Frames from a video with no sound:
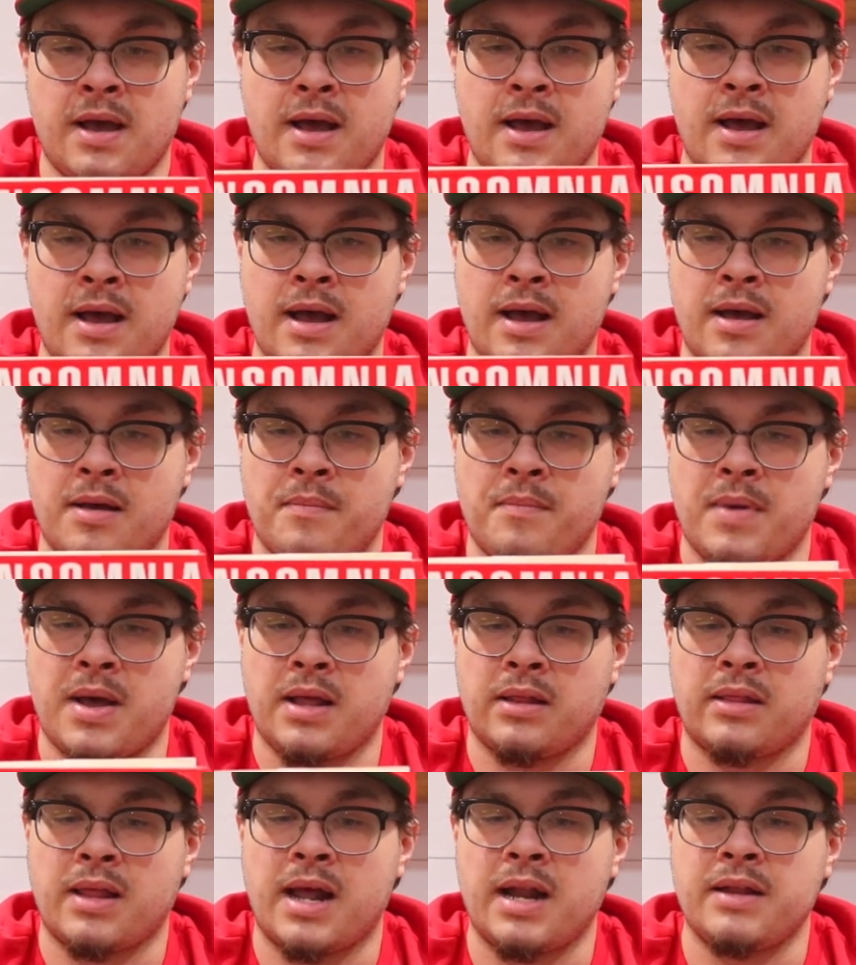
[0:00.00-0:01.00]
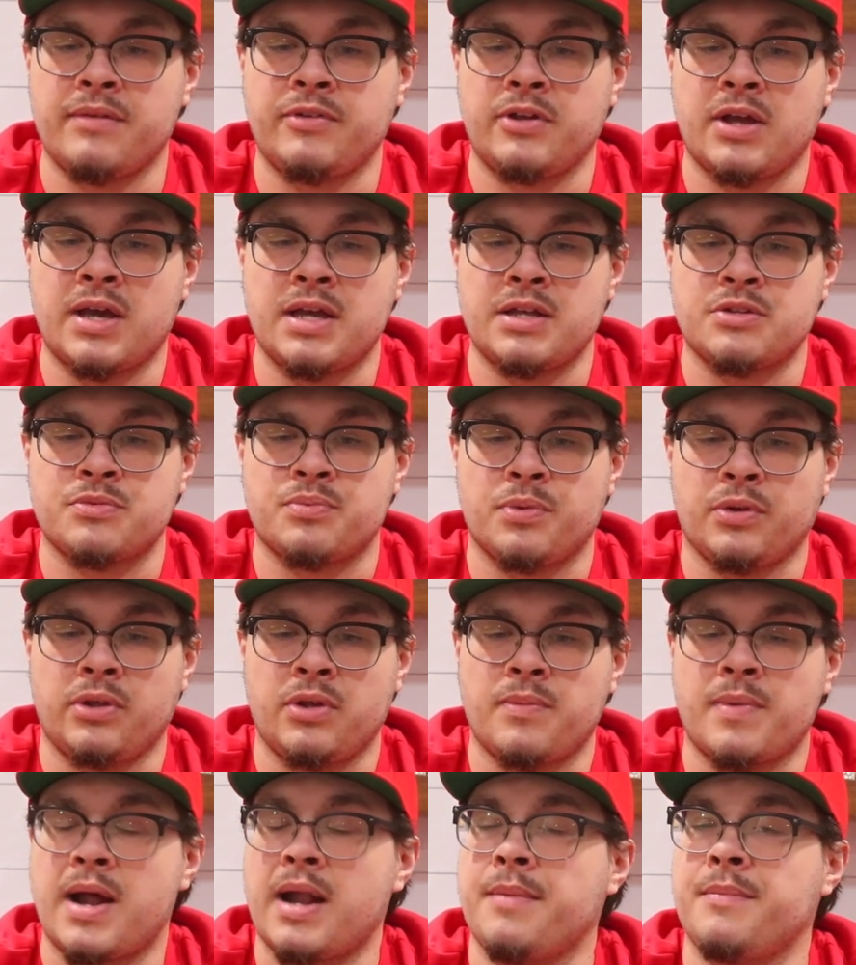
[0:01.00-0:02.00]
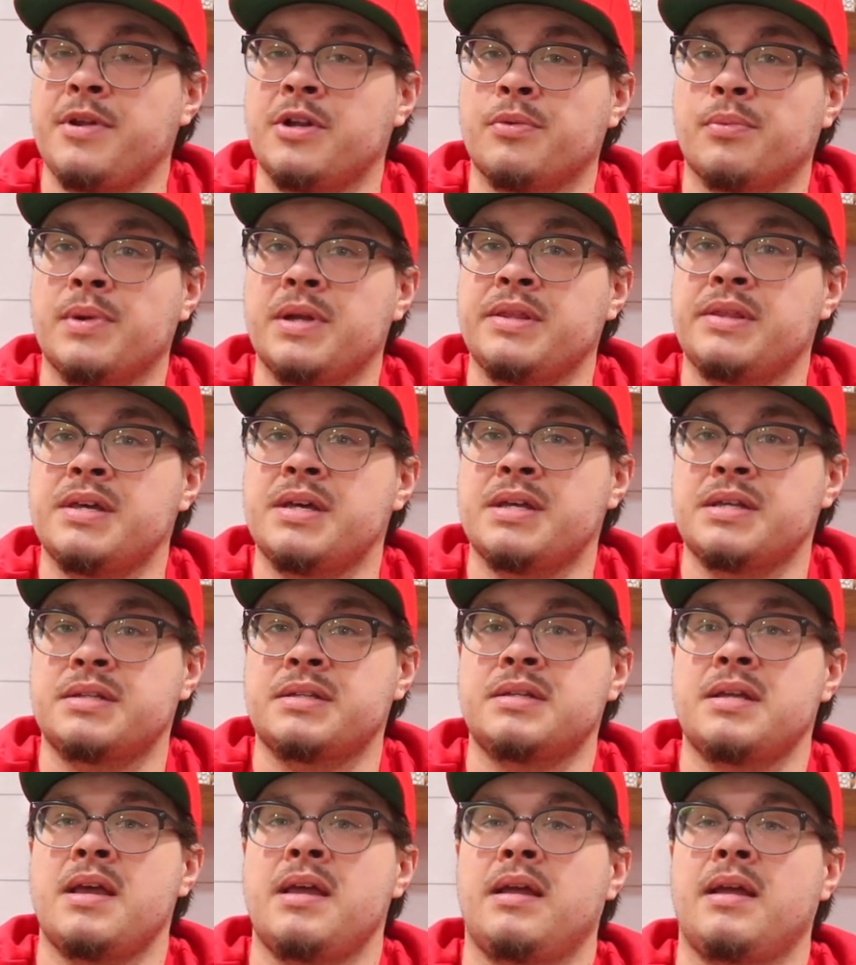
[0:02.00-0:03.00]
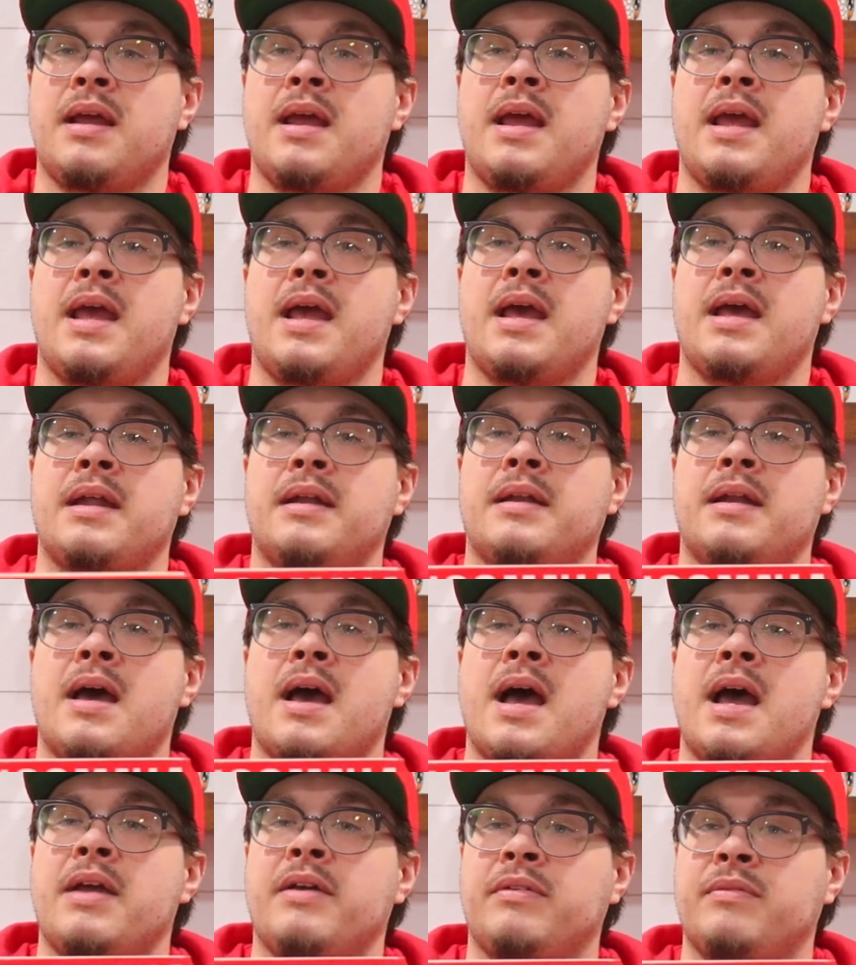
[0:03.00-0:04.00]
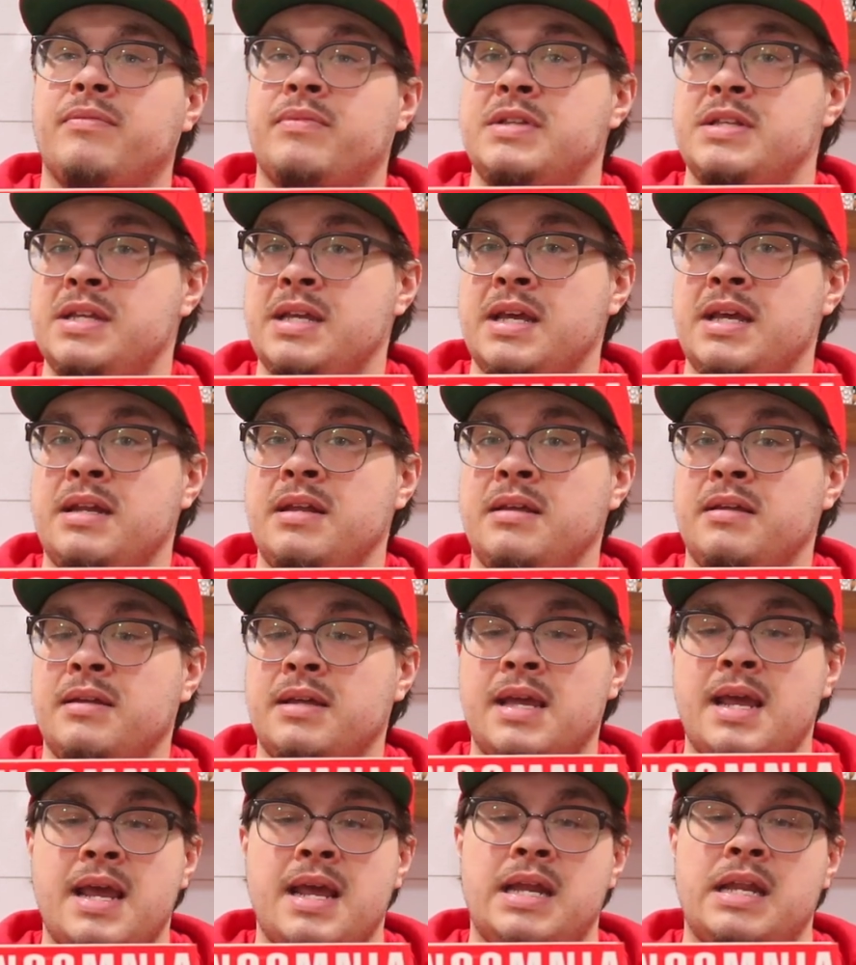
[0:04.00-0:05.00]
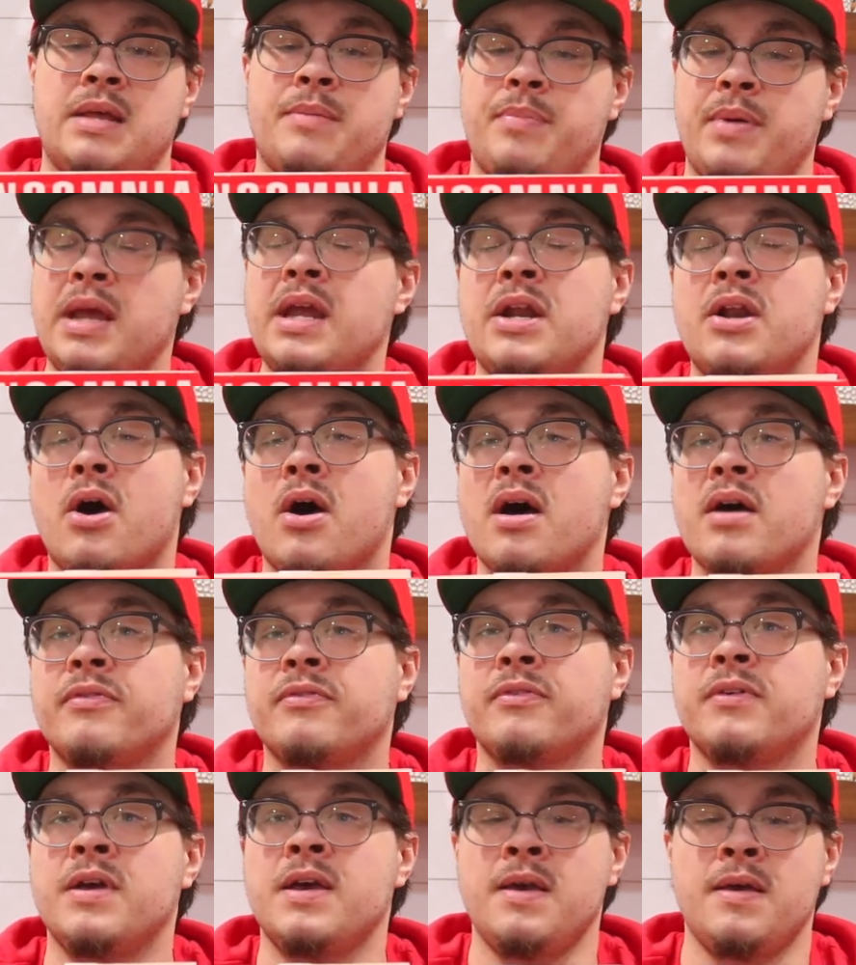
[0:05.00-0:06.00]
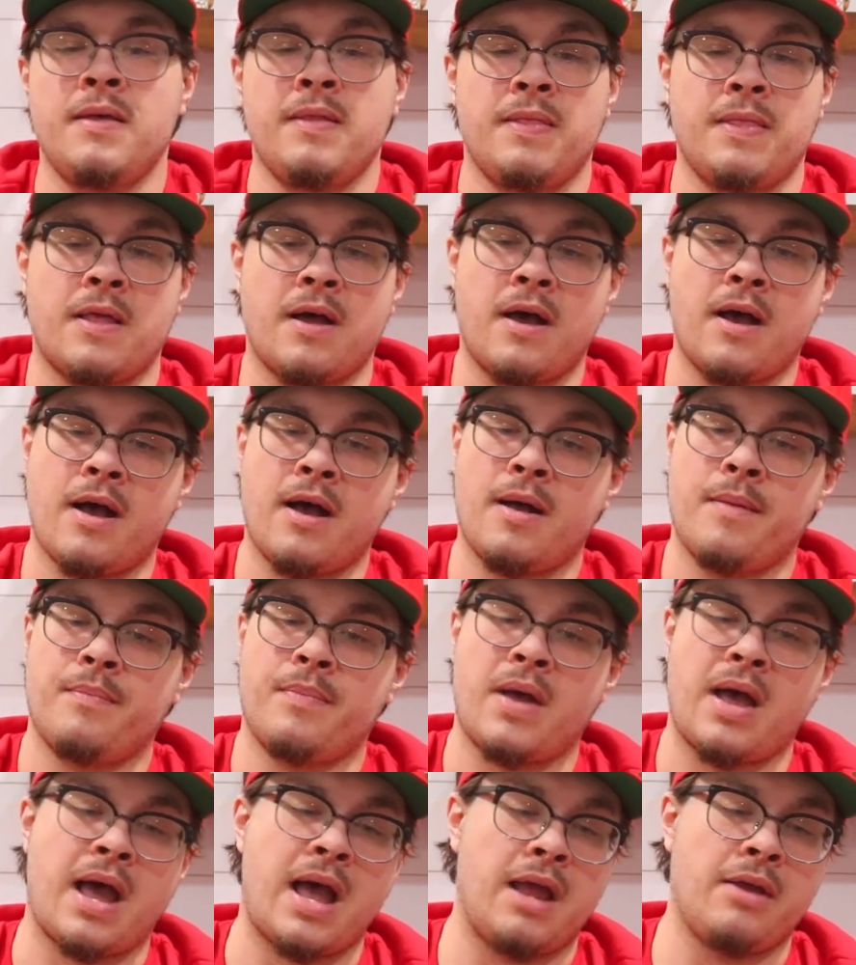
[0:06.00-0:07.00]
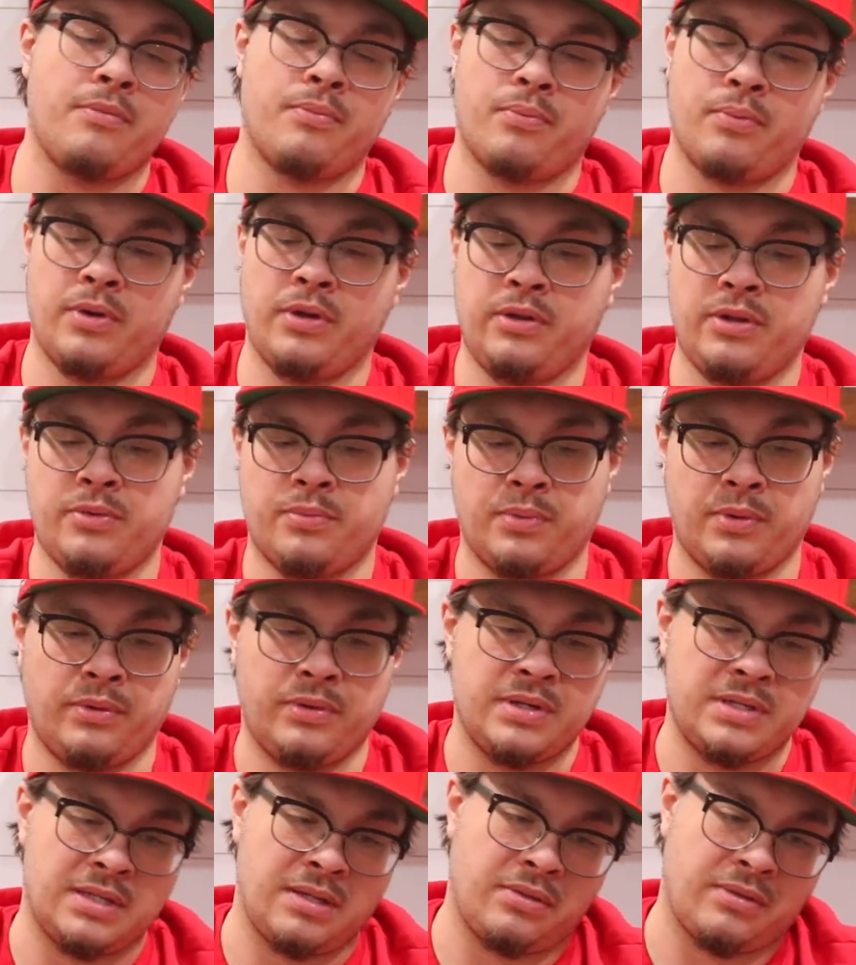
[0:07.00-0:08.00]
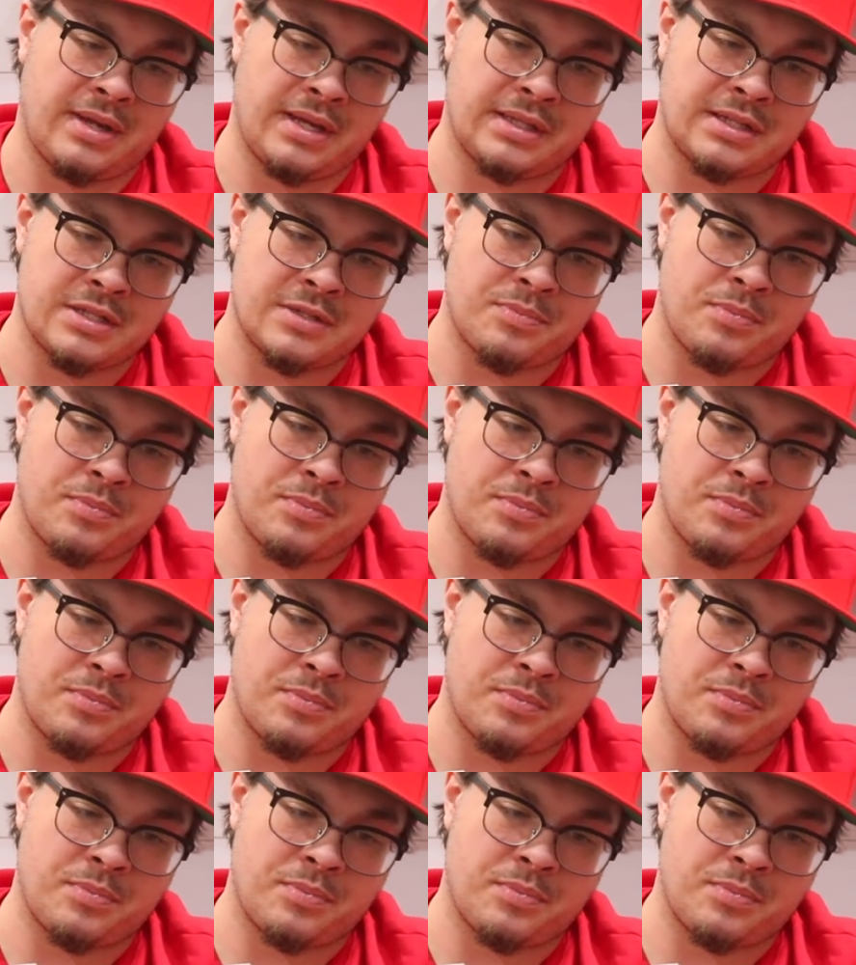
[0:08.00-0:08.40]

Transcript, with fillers: Um, a lot of you guys really wanted me to read this, and I did, and it paid off. Um, I really, really did like this